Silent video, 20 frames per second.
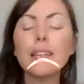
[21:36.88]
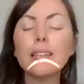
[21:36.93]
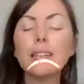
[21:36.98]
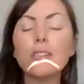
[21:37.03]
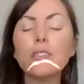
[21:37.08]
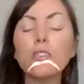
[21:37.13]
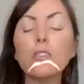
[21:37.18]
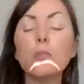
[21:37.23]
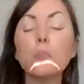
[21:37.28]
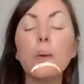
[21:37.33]

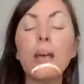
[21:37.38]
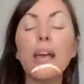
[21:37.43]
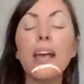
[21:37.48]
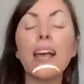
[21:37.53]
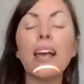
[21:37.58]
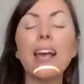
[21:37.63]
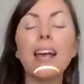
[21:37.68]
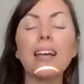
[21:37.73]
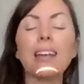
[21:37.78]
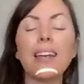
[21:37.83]

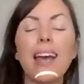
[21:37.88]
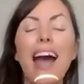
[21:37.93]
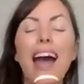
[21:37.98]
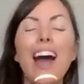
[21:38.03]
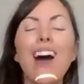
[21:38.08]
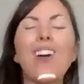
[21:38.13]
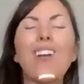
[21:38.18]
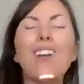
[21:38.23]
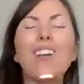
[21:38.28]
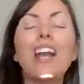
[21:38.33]
expand
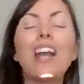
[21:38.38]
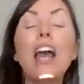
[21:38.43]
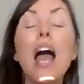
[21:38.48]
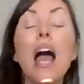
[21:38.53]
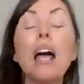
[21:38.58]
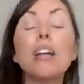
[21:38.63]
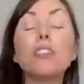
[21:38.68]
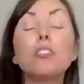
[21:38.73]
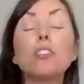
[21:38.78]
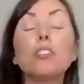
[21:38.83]
out
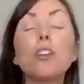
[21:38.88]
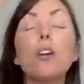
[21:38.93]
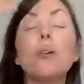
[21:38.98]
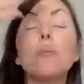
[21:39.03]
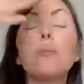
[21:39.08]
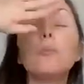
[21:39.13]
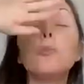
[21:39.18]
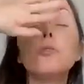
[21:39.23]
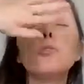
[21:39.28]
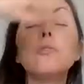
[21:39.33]
and
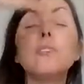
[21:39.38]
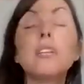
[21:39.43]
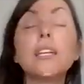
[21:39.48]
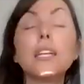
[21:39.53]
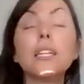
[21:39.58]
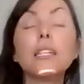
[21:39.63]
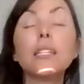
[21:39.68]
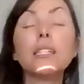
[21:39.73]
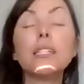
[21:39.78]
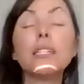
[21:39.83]
start moving
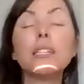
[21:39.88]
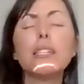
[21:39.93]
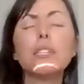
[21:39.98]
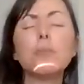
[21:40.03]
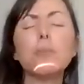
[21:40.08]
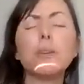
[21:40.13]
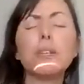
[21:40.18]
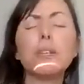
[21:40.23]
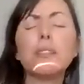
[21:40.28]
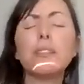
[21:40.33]
into these
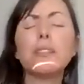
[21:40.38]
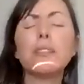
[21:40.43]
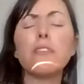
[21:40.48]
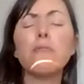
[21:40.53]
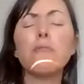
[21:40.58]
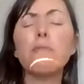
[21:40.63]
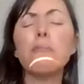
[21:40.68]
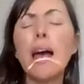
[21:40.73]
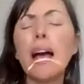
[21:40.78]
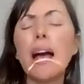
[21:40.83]
places
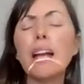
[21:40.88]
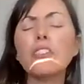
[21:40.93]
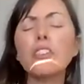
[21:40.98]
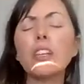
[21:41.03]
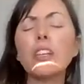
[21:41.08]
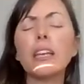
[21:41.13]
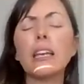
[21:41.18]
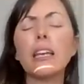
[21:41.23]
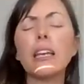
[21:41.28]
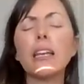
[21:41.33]
of
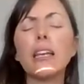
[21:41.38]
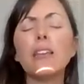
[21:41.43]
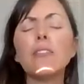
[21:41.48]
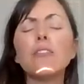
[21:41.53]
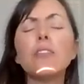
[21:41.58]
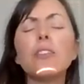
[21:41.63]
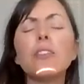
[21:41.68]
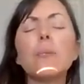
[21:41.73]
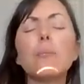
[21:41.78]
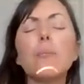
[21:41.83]
magic and
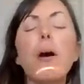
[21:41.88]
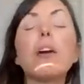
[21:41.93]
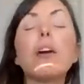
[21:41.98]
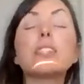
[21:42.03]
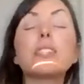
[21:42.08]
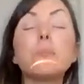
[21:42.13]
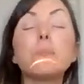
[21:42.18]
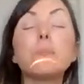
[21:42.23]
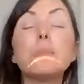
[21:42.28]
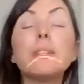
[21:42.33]
infinite
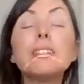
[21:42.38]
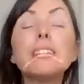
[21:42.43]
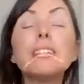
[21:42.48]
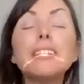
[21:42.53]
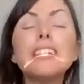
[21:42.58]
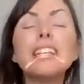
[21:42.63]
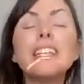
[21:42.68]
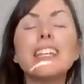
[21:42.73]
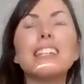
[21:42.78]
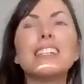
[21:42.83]

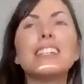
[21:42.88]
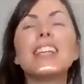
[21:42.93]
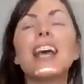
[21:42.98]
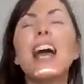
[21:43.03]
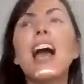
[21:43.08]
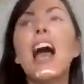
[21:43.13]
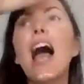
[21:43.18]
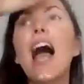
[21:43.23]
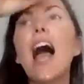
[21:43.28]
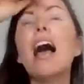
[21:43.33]
possibilities.
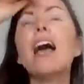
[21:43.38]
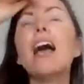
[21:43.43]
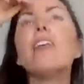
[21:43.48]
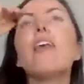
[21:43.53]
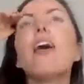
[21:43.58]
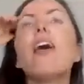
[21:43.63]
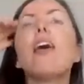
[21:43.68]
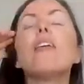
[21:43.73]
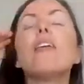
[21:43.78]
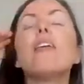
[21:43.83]

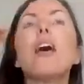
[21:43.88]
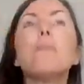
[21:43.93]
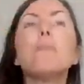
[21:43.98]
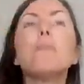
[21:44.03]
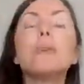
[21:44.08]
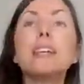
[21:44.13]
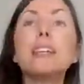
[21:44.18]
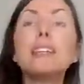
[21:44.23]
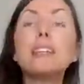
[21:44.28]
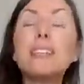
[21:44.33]
And
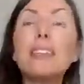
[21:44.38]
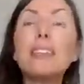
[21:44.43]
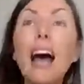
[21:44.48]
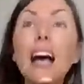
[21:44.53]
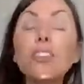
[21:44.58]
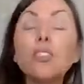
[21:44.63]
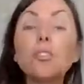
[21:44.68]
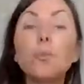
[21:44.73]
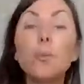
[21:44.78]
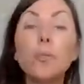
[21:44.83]
because
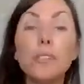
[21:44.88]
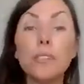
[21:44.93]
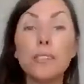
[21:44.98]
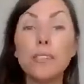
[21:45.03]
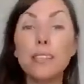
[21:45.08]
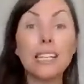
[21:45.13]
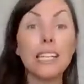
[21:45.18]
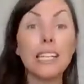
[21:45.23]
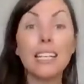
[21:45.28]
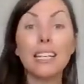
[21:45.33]
that's what's
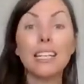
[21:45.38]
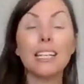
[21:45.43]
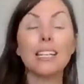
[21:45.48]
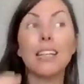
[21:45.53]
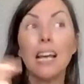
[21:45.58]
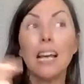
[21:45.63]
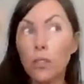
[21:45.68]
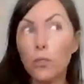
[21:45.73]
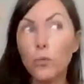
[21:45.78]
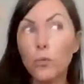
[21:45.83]
needed.
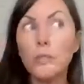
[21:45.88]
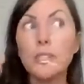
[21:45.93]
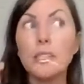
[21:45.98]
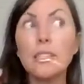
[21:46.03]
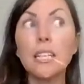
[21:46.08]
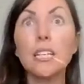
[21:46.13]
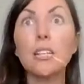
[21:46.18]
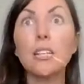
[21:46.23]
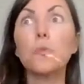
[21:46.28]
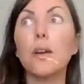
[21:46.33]
That's what's
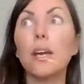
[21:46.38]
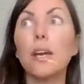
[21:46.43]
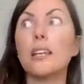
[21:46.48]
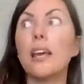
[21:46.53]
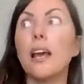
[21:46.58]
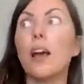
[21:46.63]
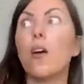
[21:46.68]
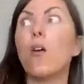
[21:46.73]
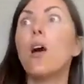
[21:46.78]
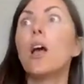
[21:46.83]
needed right
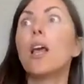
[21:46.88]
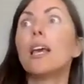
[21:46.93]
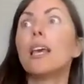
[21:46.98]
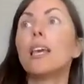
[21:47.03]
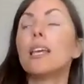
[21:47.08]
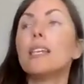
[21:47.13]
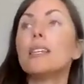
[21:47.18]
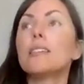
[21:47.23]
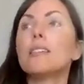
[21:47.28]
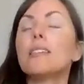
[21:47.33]
now
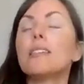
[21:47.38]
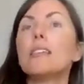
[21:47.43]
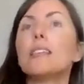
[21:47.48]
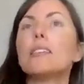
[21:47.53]
is